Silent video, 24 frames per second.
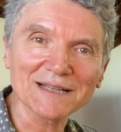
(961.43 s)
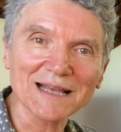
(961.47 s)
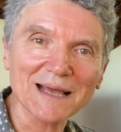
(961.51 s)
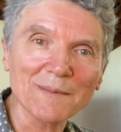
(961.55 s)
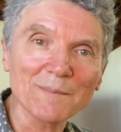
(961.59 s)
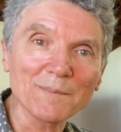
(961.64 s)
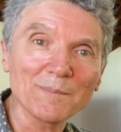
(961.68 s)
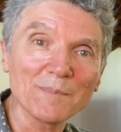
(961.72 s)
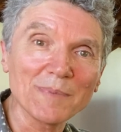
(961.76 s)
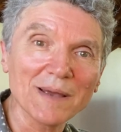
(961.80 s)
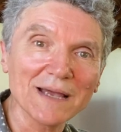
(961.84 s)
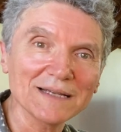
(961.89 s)

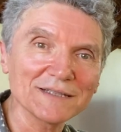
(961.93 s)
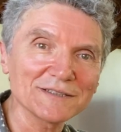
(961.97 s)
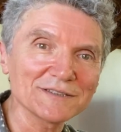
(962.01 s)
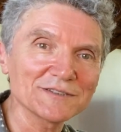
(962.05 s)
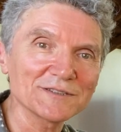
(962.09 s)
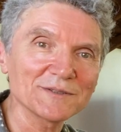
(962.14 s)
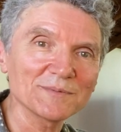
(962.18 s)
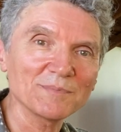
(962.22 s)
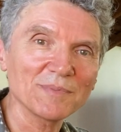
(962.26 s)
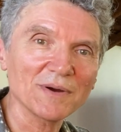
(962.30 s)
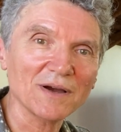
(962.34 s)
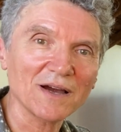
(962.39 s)
that
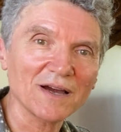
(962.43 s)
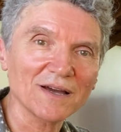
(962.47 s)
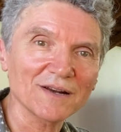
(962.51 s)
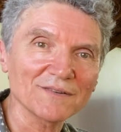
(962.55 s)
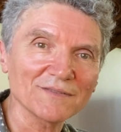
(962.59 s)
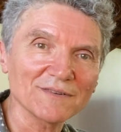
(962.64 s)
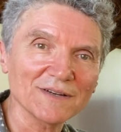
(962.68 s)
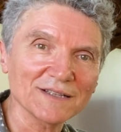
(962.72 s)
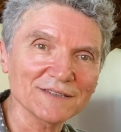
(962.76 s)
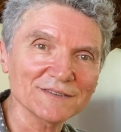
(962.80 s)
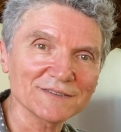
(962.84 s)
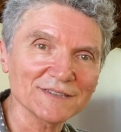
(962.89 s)
best part of
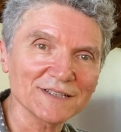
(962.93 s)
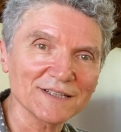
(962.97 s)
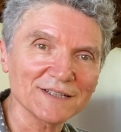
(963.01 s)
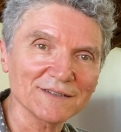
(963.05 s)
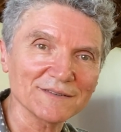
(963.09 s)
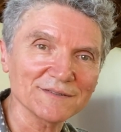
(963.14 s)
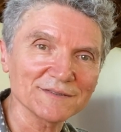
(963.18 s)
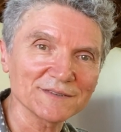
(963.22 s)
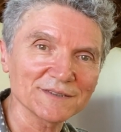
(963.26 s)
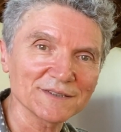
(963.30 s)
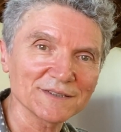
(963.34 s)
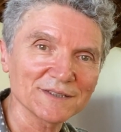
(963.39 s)

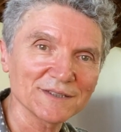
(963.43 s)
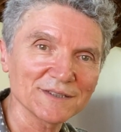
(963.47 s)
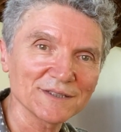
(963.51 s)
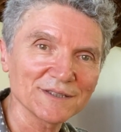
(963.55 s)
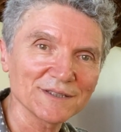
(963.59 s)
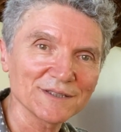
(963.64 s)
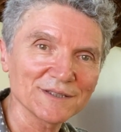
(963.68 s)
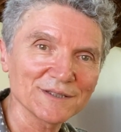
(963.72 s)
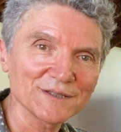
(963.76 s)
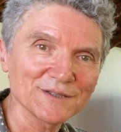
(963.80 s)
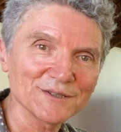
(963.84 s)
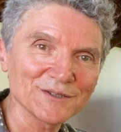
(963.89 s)
ourselves
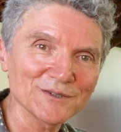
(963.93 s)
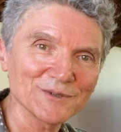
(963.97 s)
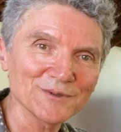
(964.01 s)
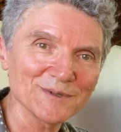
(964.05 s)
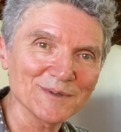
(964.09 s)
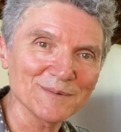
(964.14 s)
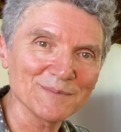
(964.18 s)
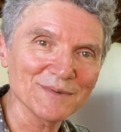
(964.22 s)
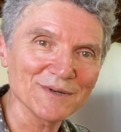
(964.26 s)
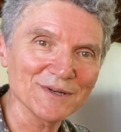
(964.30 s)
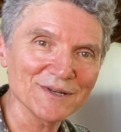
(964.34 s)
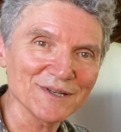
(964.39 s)
to
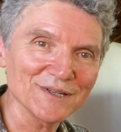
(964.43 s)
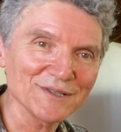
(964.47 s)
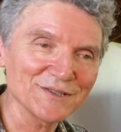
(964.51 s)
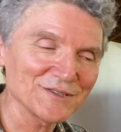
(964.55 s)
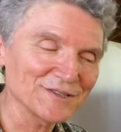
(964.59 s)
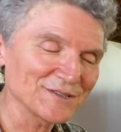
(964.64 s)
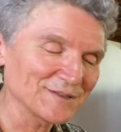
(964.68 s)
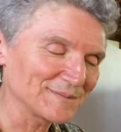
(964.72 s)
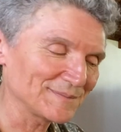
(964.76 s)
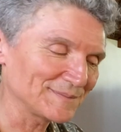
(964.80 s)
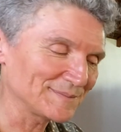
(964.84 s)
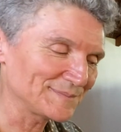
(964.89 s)
emerge.